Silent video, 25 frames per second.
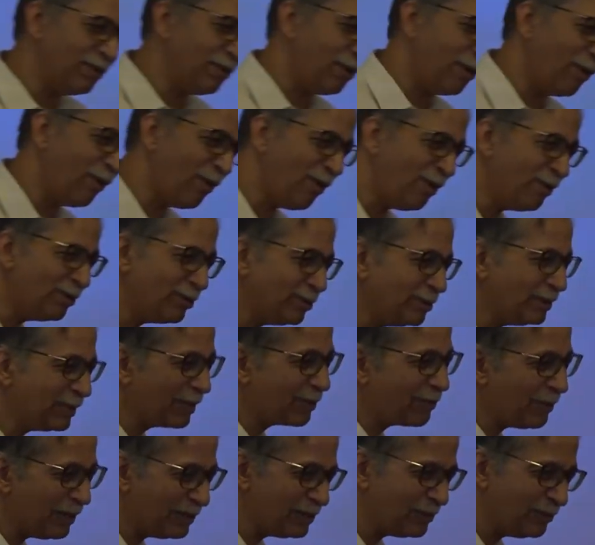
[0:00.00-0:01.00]
draw all those
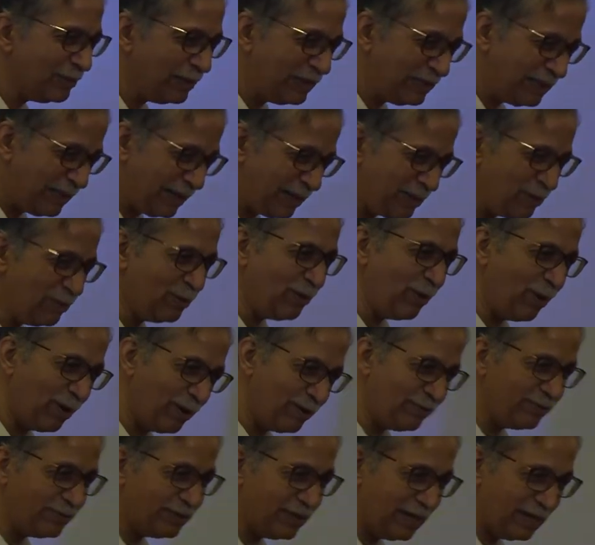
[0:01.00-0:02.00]
equations will take you a lot
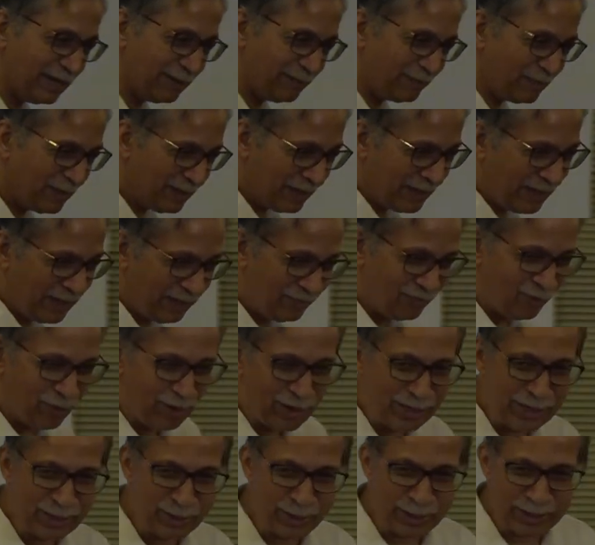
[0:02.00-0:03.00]
of time. If
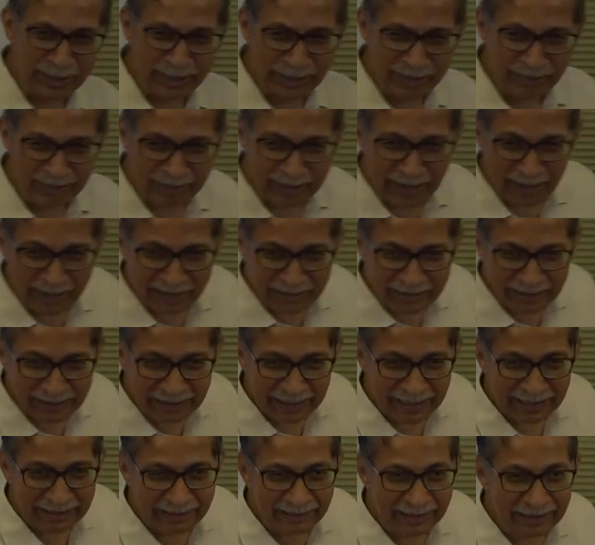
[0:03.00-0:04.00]
only you could give me answer
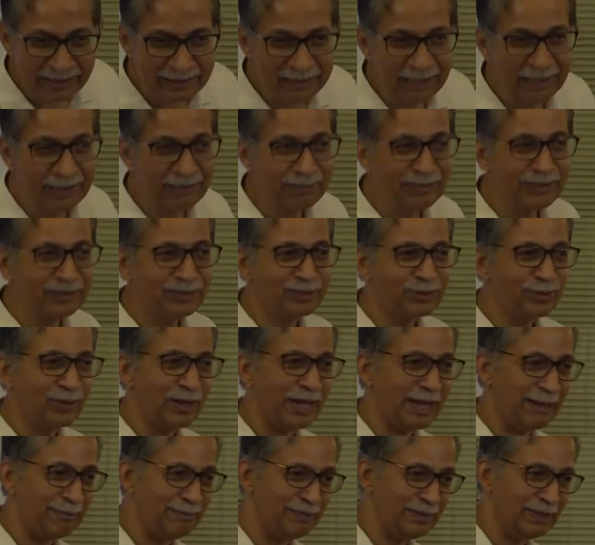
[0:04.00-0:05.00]
like this, I'll be so
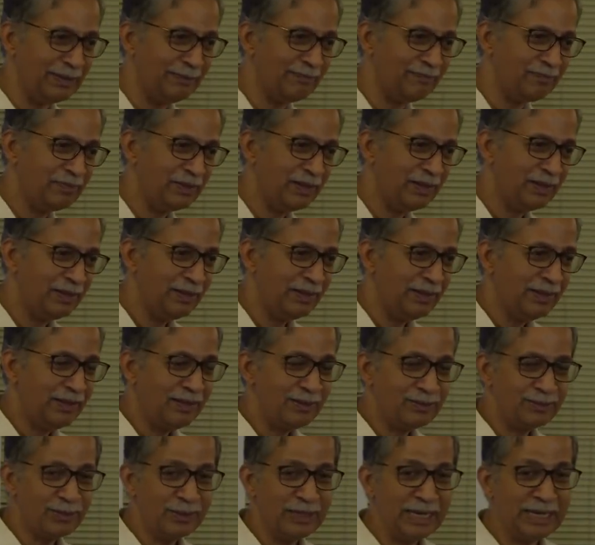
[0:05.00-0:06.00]
happy.
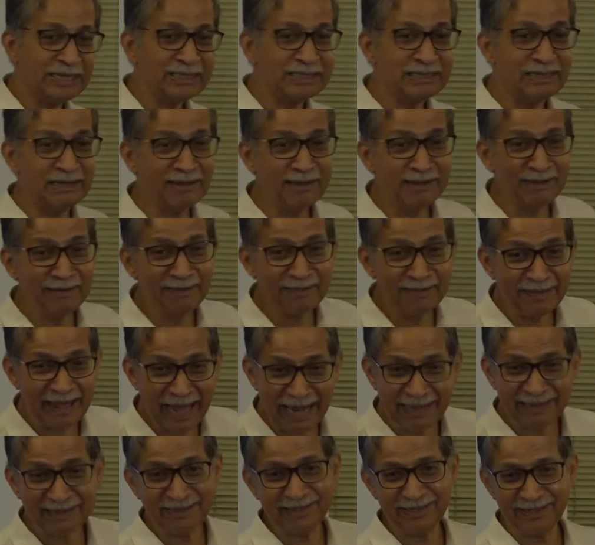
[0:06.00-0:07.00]
So let's learn
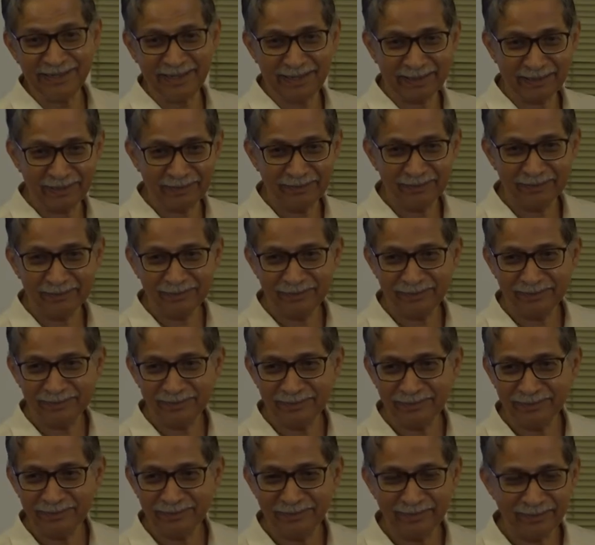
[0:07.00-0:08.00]
that trick.
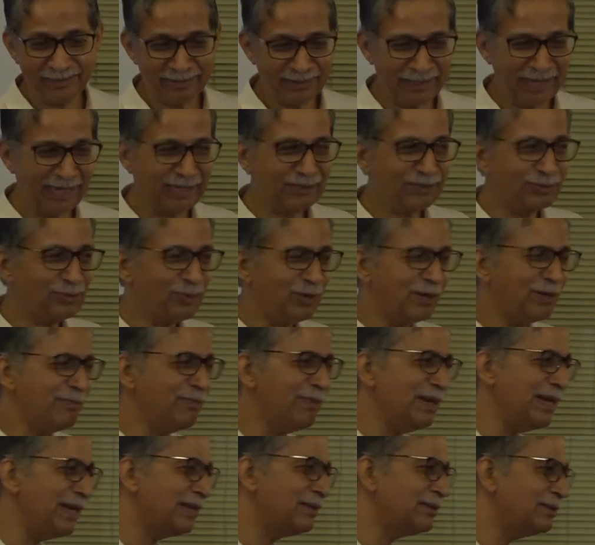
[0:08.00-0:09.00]
That's what
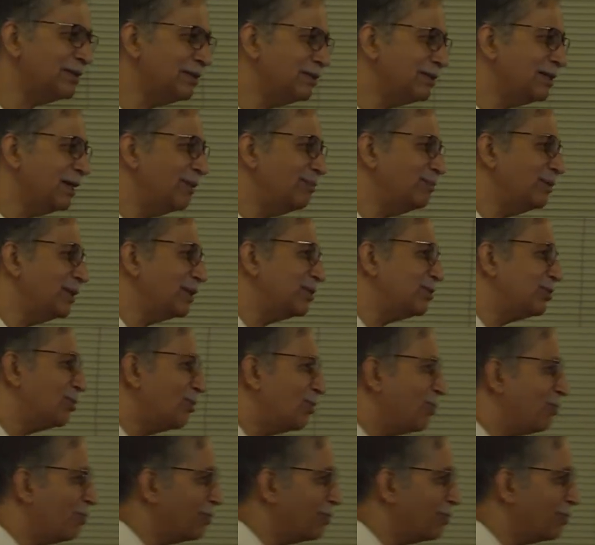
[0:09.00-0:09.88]
makes the subject so